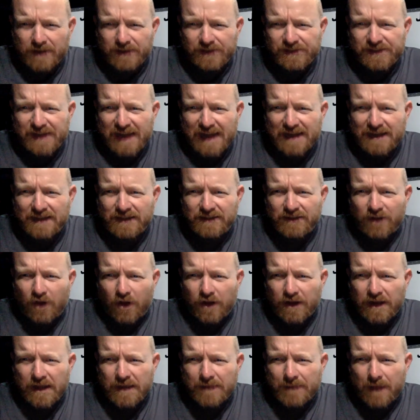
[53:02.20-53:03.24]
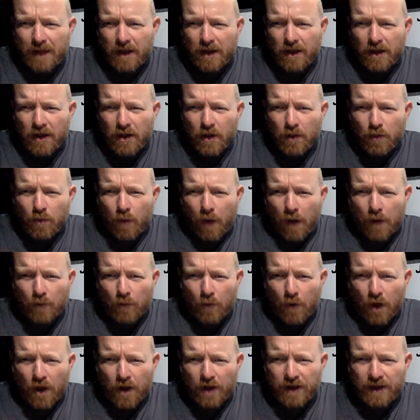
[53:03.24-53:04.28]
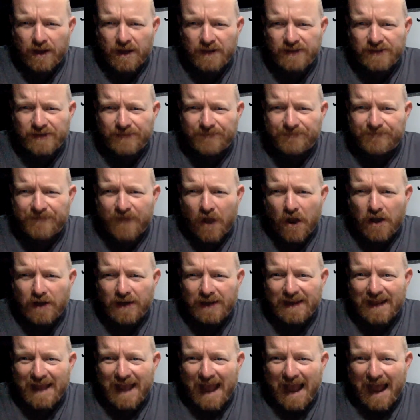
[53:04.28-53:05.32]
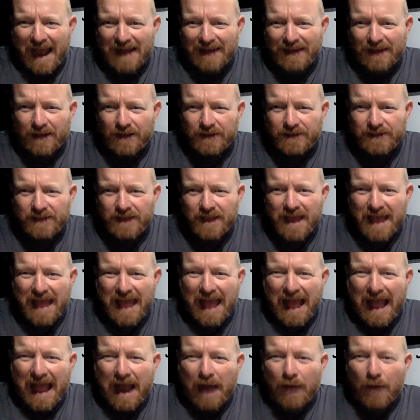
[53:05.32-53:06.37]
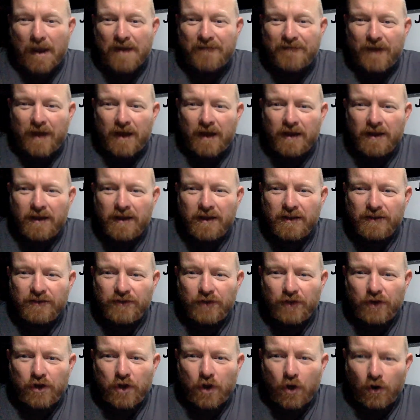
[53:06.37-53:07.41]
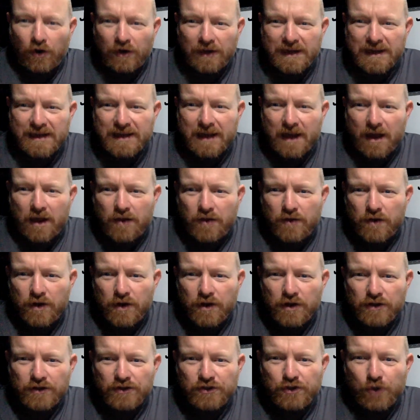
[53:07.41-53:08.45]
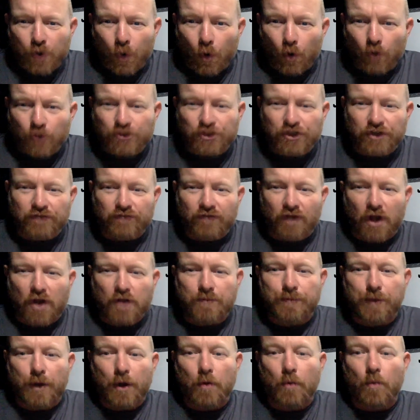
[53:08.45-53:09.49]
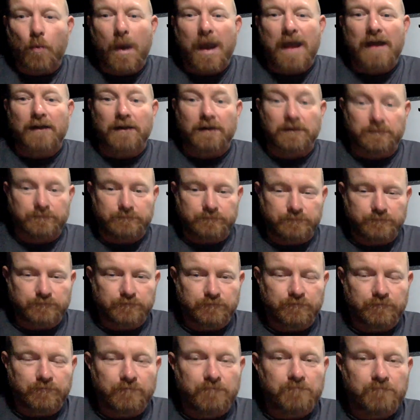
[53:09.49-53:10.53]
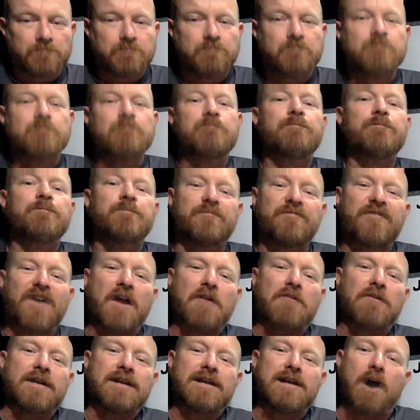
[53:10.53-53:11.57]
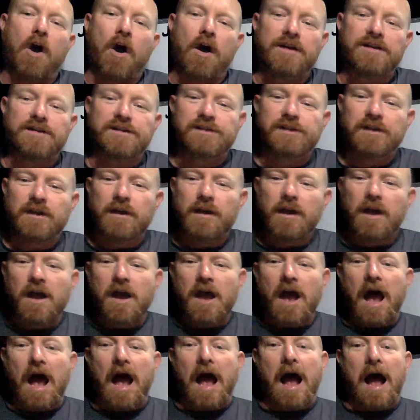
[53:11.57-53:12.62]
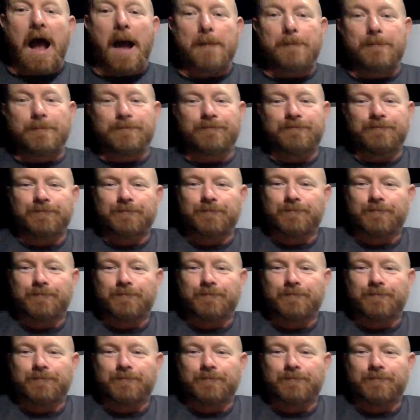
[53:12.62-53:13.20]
Standard Dyneema won't work as a furling halyard. However, the Coligo torsion rope will. Very nice. Perhaps,